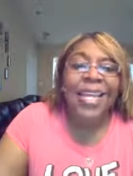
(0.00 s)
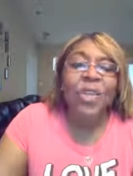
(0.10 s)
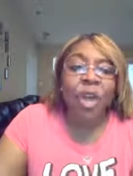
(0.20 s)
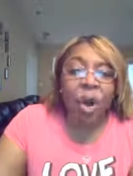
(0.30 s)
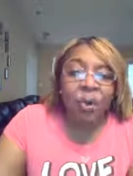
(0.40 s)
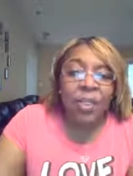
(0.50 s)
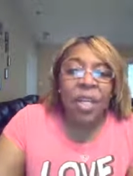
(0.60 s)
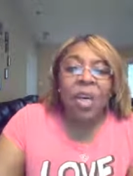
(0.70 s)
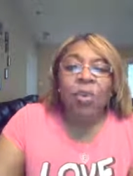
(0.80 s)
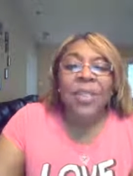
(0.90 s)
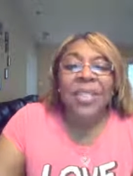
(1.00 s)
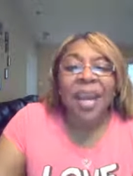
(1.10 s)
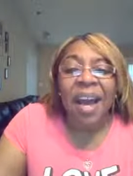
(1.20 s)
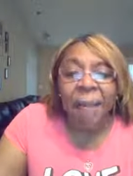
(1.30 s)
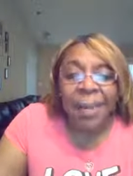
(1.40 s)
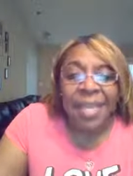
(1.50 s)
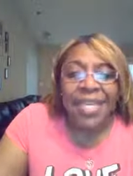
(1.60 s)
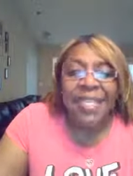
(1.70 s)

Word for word: He knows what's coming.